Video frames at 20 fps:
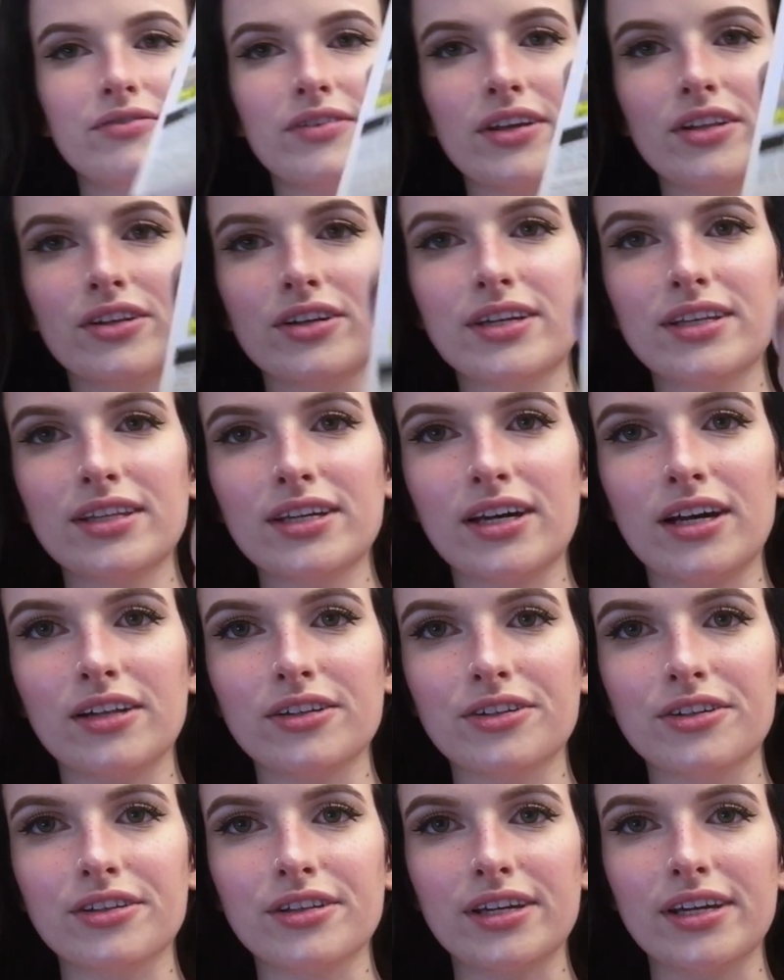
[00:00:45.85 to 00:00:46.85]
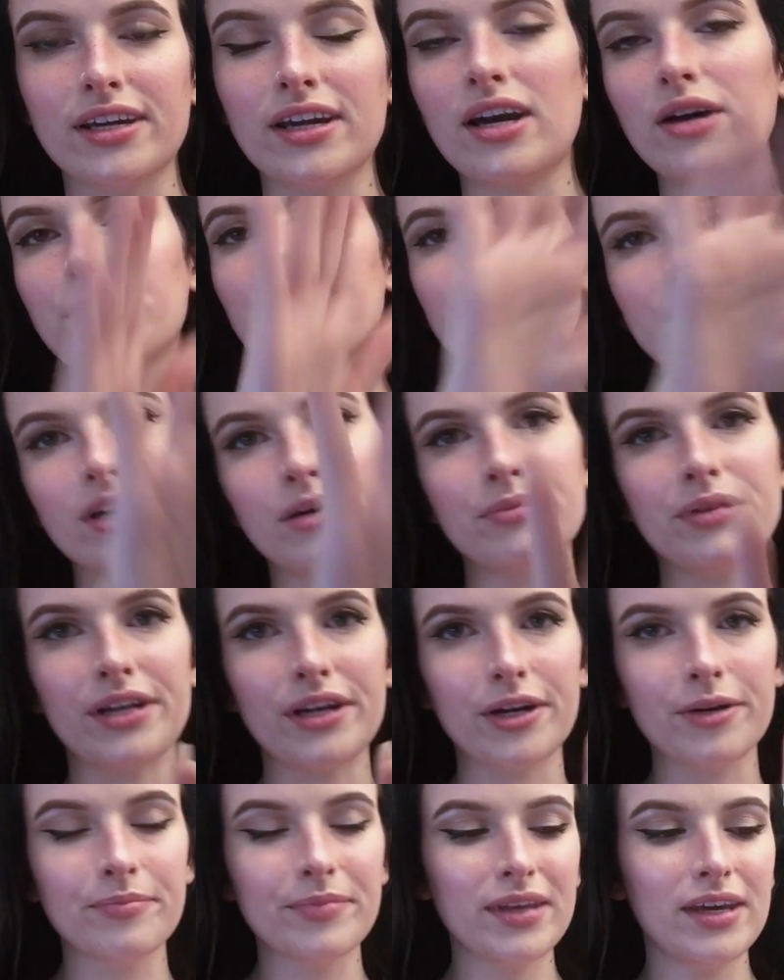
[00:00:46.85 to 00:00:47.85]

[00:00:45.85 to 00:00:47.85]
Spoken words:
If I look at the color thing, I'll put it up here.